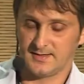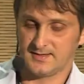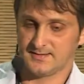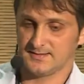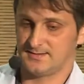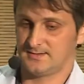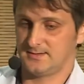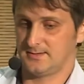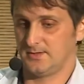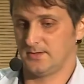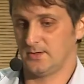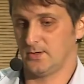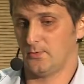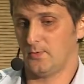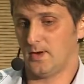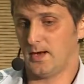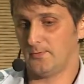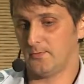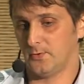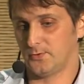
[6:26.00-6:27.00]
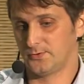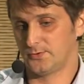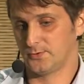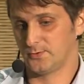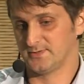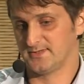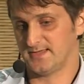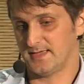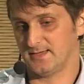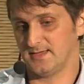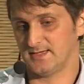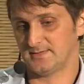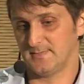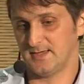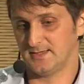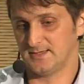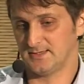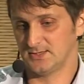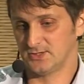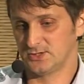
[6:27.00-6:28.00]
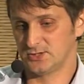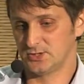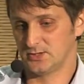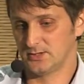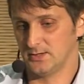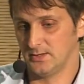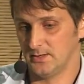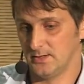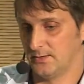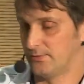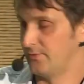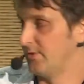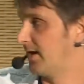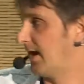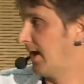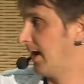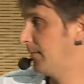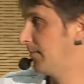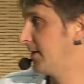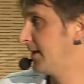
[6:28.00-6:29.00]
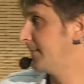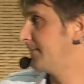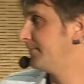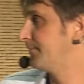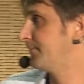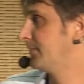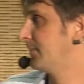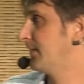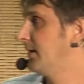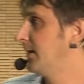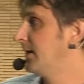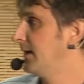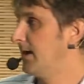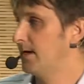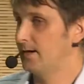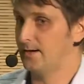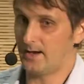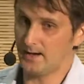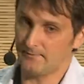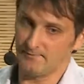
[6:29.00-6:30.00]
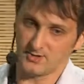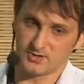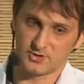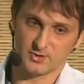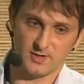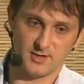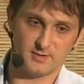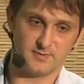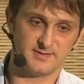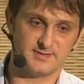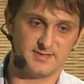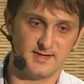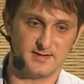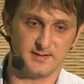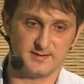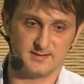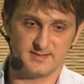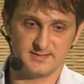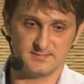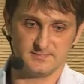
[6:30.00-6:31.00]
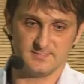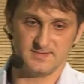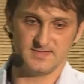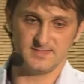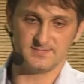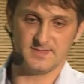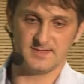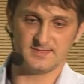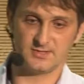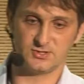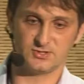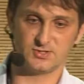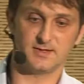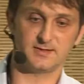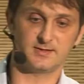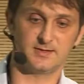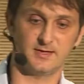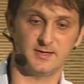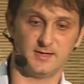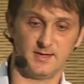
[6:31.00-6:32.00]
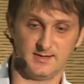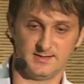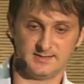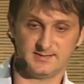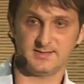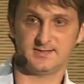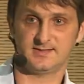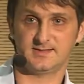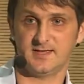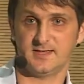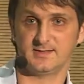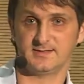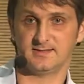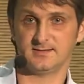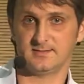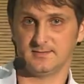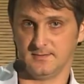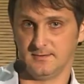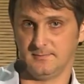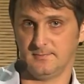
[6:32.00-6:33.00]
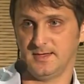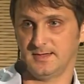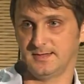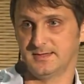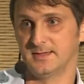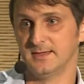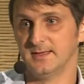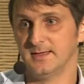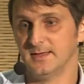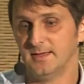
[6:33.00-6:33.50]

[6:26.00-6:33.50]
is, I want to send this message reliably, and I will try resending this message until I success, but